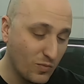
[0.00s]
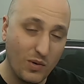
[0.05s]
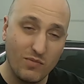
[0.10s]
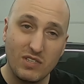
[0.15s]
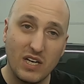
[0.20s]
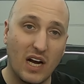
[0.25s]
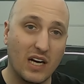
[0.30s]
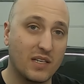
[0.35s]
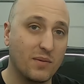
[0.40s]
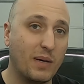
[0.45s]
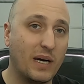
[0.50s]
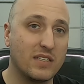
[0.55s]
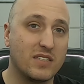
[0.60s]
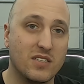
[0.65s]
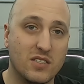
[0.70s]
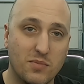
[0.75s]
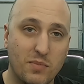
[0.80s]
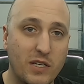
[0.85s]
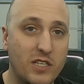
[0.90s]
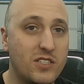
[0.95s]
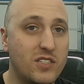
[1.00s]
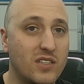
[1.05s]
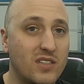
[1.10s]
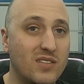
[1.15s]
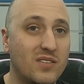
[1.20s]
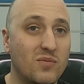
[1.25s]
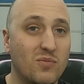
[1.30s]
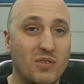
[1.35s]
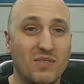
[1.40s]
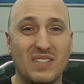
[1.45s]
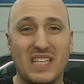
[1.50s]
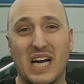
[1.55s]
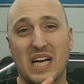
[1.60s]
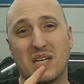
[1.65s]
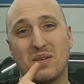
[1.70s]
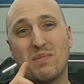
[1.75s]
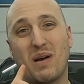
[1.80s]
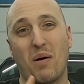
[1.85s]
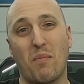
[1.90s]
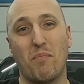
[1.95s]
we've talked about suspension, we've
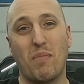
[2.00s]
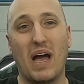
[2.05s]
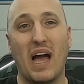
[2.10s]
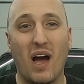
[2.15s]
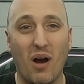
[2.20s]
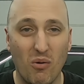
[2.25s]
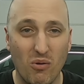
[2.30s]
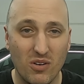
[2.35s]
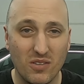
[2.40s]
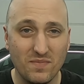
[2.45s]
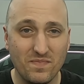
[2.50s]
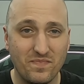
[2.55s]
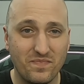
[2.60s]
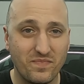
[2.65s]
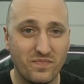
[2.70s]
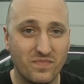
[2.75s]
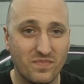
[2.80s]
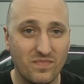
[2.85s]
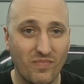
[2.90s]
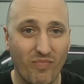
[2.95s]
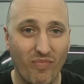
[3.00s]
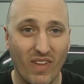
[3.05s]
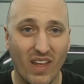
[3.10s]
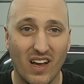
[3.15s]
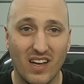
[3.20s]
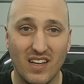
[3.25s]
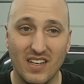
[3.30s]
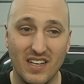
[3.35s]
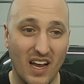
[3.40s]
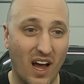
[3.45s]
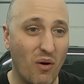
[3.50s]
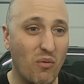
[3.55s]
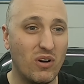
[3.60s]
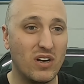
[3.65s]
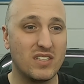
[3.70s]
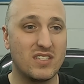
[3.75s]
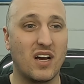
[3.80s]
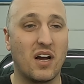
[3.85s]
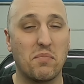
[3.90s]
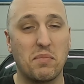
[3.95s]
talked about power. Now I
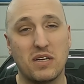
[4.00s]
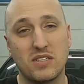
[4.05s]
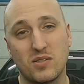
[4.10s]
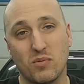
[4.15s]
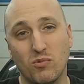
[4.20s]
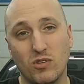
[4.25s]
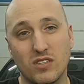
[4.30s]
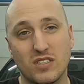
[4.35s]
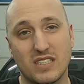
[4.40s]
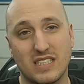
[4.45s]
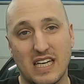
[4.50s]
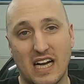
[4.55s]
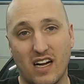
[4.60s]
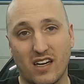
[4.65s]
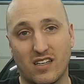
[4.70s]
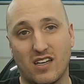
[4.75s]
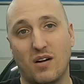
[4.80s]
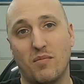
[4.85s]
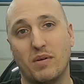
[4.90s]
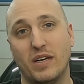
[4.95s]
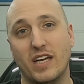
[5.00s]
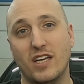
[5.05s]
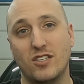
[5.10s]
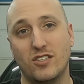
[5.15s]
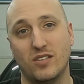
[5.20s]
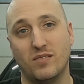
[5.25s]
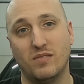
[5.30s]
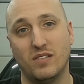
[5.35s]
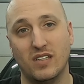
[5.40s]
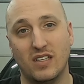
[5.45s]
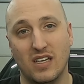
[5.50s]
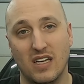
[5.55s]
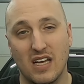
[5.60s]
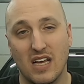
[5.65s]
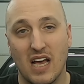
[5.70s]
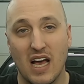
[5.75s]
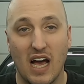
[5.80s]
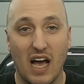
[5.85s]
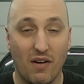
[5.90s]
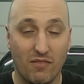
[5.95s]
want to talk about some wheels and tire combination.
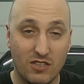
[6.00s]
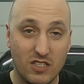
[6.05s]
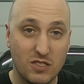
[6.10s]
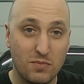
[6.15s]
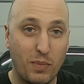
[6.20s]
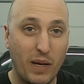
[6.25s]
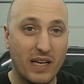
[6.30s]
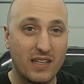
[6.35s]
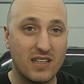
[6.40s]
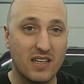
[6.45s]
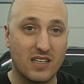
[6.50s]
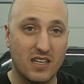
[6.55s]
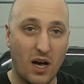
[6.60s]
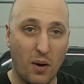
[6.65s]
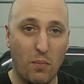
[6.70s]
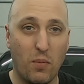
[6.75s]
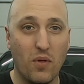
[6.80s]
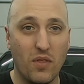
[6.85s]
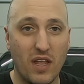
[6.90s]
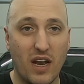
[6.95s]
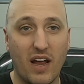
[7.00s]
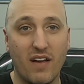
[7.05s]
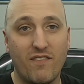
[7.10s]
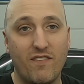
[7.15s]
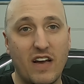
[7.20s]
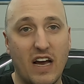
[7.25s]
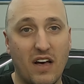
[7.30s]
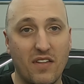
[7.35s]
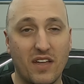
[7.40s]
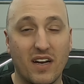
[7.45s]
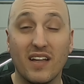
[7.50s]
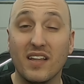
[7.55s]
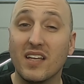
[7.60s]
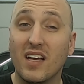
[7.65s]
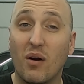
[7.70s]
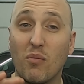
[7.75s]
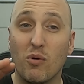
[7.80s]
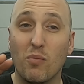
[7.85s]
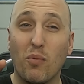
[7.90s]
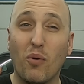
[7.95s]
I've just picked a couple that I found that I
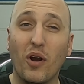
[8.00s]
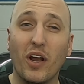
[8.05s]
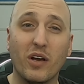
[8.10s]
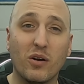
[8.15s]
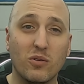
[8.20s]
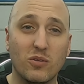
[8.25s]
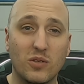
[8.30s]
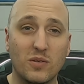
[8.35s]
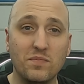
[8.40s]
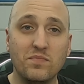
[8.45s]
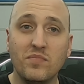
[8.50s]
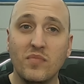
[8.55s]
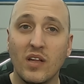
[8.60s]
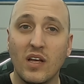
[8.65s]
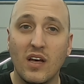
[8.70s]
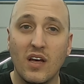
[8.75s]
thought were pretty cool.